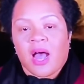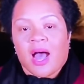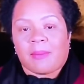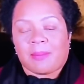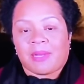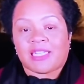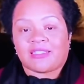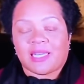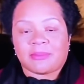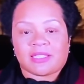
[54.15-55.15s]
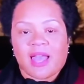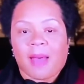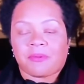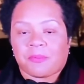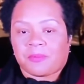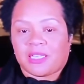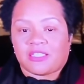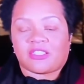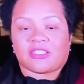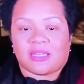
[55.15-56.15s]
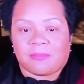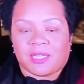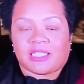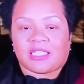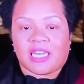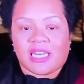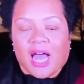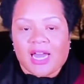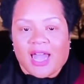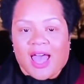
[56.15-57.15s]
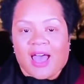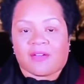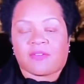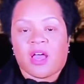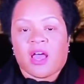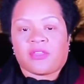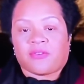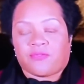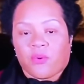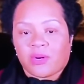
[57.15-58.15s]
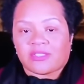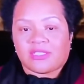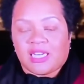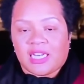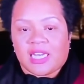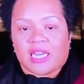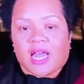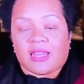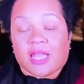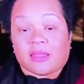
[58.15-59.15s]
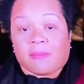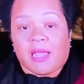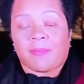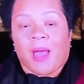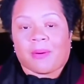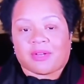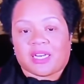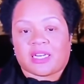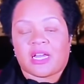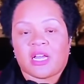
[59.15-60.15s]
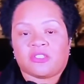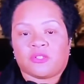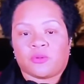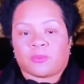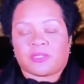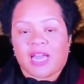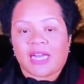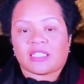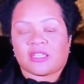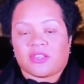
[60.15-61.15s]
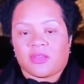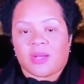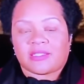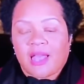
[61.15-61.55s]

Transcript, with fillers: But it seems the Capitol Police just simply did not have the force needed and the manpower needed to protect the U.S.